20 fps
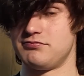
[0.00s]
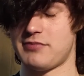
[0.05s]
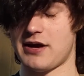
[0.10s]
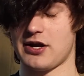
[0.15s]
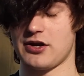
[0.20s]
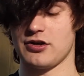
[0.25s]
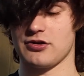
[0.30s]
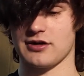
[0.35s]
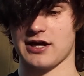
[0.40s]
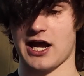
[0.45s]

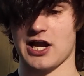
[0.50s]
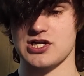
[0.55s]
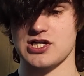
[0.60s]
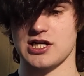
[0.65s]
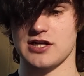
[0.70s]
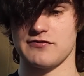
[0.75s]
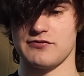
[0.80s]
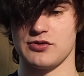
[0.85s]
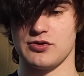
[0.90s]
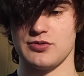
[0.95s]
Better not catch
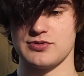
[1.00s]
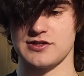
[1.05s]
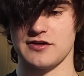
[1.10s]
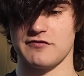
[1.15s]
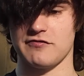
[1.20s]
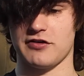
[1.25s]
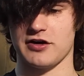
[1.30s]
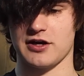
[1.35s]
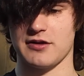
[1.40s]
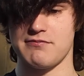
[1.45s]
any of you
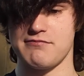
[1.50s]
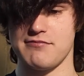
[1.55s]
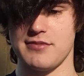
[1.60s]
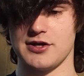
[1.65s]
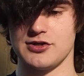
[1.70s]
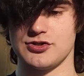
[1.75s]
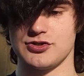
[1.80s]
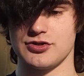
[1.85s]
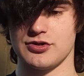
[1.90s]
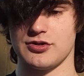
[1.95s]
using fucking
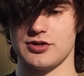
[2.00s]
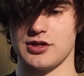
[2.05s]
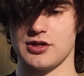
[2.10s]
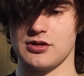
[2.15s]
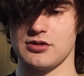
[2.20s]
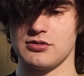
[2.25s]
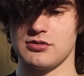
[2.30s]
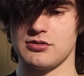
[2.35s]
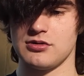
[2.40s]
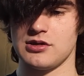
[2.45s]

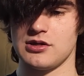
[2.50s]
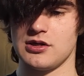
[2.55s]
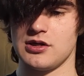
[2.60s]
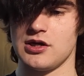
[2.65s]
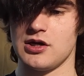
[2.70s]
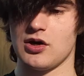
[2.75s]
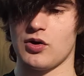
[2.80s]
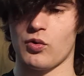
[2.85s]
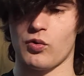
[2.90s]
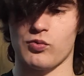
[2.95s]
Midjourney.
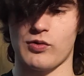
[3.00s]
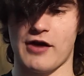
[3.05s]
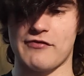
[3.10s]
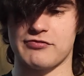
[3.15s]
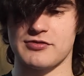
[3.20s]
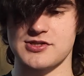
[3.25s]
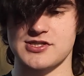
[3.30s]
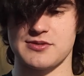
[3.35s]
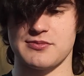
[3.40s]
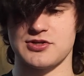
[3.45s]
Or
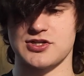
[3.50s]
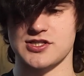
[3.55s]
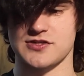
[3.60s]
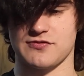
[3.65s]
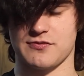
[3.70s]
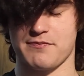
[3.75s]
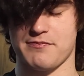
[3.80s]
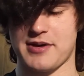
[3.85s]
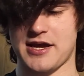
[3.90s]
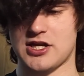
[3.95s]
reference images
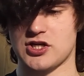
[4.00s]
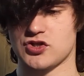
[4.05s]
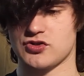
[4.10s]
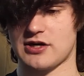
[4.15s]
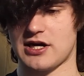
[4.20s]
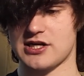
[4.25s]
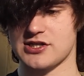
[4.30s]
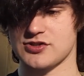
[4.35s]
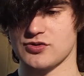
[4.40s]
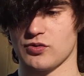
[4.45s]
from
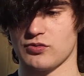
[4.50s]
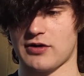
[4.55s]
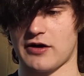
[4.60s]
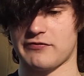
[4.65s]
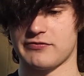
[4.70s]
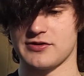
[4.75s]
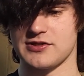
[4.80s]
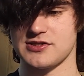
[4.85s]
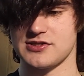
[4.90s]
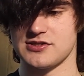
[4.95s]
Pinterest or
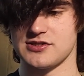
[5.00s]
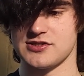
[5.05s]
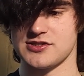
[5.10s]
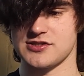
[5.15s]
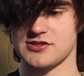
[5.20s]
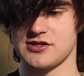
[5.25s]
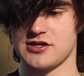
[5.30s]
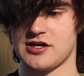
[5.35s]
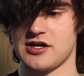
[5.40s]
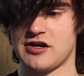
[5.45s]

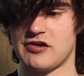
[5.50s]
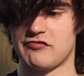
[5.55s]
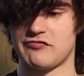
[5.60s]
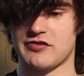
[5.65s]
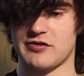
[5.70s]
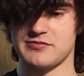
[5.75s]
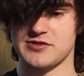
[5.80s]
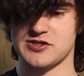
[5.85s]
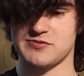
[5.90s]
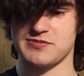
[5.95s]
references
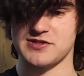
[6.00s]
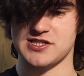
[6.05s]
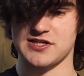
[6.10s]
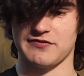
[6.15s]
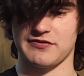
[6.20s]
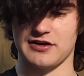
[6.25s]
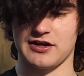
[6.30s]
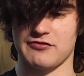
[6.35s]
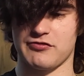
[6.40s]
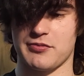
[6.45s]
from
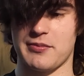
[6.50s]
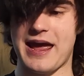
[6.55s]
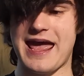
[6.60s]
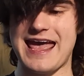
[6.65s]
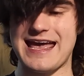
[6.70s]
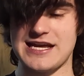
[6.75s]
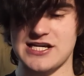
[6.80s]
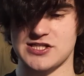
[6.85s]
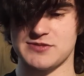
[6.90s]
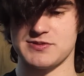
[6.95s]

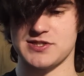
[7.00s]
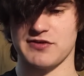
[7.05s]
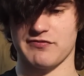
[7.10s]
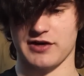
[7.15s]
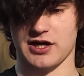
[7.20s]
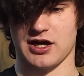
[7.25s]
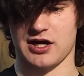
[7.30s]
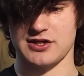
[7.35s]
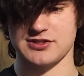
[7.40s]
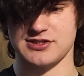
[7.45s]
a
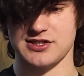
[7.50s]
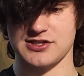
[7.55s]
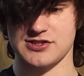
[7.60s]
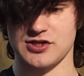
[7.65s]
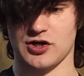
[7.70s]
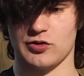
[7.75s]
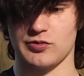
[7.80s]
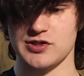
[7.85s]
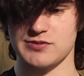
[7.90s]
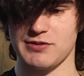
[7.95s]
specific
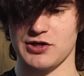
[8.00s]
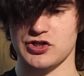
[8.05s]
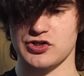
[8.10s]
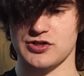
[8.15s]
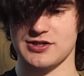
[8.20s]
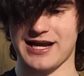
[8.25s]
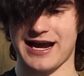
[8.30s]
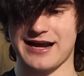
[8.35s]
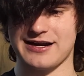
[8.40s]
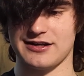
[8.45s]
artist. Always make
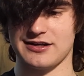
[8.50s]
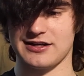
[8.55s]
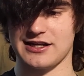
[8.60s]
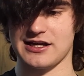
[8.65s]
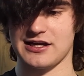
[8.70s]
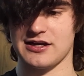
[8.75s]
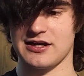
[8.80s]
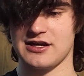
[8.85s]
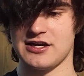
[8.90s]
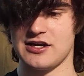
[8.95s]
sure to add a
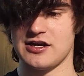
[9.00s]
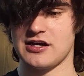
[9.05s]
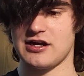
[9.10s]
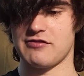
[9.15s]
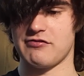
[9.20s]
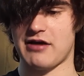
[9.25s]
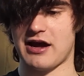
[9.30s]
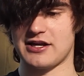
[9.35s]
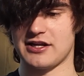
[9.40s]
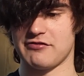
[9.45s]
link
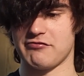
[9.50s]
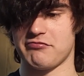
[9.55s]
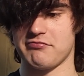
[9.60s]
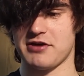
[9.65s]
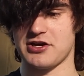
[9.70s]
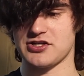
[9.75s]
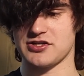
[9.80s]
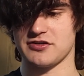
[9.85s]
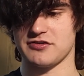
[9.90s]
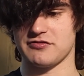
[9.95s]
and
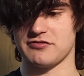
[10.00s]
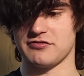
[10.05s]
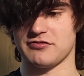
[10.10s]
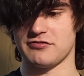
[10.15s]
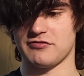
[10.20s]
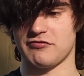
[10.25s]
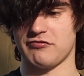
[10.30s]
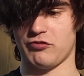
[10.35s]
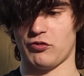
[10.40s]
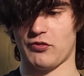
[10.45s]
information
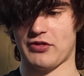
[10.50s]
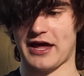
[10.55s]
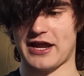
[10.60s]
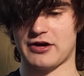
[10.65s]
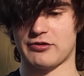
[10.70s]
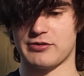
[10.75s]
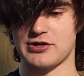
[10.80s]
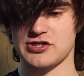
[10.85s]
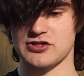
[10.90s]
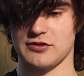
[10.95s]
for
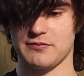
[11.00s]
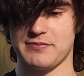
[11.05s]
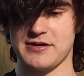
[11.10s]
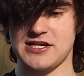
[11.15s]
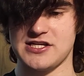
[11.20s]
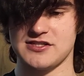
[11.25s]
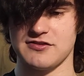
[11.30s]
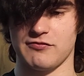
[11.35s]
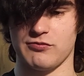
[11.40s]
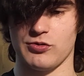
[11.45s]
that original
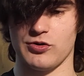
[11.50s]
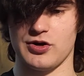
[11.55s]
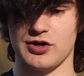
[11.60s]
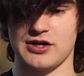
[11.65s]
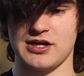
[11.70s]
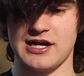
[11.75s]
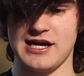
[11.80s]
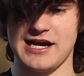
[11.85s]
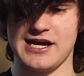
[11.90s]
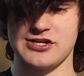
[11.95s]
piece of
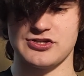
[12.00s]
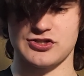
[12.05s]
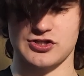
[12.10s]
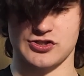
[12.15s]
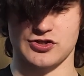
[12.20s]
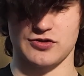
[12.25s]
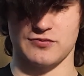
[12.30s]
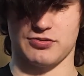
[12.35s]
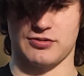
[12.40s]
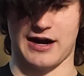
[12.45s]
work. It's
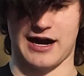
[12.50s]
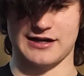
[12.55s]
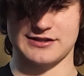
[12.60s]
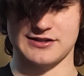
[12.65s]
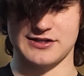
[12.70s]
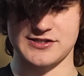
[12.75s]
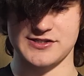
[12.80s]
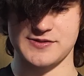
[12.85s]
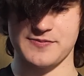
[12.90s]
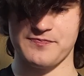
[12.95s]
just good
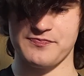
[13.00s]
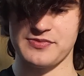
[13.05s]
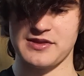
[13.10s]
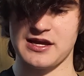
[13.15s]
practice.